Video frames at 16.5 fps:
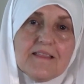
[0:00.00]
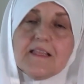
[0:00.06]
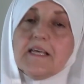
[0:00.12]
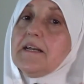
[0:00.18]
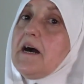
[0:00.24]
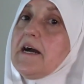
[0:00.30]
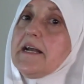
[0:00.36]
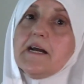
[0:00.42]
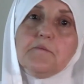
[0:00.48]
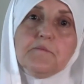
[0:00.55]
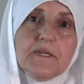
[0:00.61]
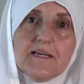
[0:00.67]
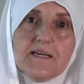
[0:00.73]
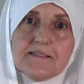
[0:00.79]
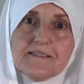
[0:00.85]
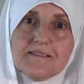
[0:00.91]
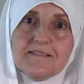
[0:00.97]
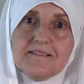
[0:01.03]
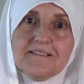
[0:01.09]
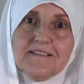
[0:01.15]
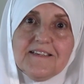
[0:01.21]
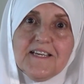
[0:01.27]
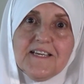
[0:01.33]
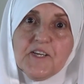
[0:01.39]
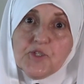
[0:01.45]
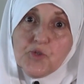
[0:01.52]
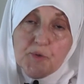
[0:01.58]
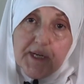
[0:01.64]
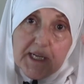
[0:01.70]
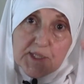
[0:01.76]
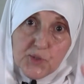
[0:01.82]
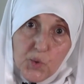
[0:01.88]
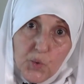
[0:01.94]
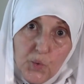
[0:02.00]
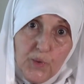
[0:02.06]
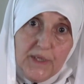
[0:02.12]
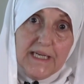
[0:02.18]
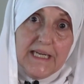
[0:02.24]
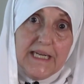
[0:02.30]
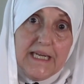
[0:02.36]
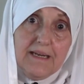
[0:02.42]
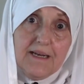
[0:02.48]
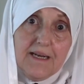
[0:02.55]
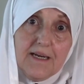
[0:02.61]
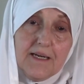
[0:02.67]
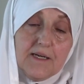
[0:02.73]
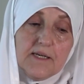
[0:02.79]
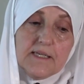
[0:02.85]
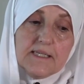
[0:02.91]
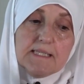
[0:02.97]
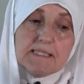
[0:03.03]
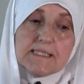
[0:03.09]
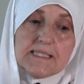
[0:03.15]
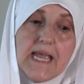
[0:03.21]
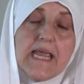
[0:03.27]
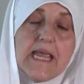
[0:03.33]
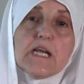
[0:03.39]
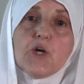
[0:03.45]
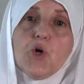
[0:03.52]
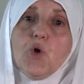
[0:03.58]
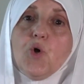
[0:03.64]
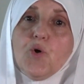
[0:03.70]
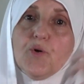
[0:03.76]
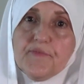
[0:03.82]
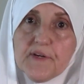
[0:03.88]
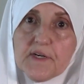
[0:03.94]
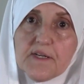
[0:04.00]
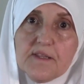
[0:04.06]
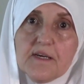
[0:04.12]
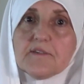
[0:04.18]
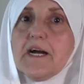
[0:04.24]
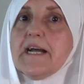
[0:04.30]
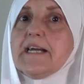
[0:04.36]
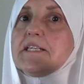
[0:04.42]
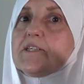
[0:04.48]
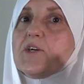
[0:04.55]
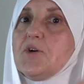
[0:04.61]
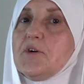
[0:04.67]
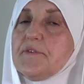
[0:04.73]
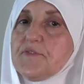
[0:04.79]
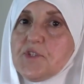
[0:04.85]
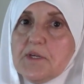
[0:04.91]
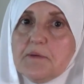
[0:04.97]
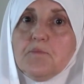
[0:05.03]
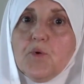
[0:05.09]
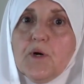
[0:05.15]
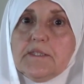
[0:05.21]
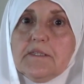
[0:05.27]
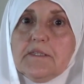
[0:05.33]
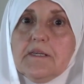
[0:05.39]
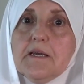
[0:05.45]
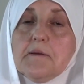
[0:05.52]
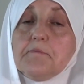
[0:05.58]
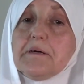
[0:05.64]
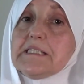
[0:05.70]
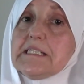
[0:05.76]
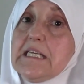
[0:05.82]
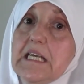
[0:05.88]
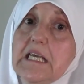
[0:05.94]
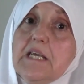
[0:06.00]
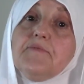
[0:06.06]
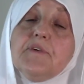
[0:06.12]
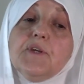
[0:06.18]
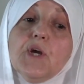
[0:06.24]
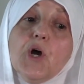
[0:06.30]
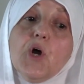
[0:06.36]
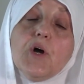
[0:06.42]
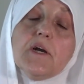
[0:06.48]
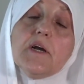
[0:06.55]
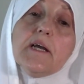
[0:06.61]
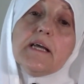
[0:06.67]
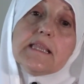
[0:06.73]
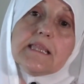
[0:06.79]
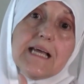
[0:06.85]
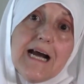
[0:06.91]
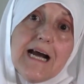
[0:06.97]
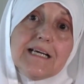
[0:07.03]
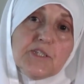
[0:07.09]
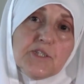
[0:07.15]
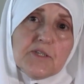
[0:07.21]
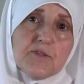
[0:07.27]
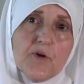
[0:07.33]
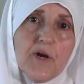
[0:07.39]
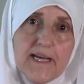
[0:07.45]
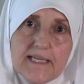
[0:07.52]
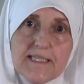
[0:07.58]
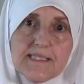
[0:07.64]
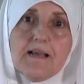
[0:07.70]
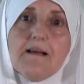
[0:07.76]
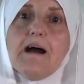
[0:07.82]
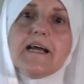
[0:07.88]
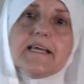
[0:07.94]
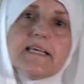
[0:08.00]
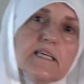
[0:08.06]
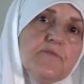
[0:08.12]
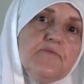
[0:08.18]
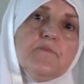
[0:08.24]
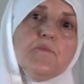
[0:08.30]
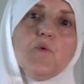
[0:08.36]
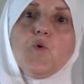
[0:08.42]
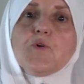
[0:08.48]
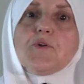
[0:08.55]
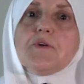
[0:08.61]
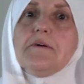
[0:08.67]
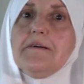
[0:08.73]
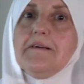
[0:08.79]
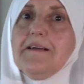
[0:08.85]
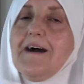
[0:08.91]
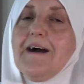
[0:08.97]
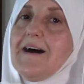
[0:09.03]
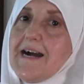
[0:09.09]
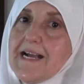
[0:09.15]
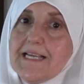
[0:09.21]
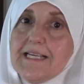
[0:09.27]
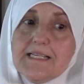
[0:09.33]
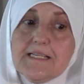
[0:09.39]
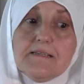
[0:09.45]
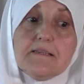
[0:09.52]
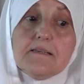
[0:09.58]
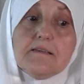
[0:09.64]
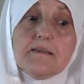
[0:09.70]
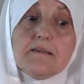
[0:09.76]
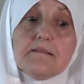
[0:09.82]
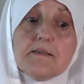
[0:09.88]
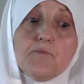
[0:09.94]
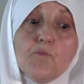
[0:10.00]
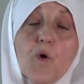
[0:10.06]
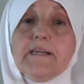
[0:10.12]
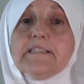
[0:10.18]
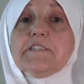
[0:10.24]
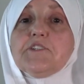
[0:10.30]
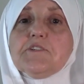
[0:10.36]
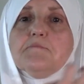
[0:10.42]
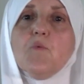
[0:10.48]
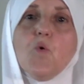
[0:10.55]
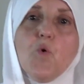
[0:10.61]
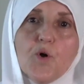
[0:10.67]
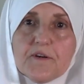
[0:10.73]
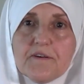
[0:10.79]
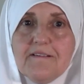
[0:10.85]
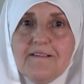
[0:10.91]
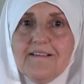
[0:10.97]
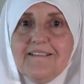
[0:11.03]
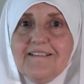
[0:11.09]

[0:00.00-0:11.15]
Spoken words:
then I am not. So not only take over the right of someone, but even that right, I give more. I want more.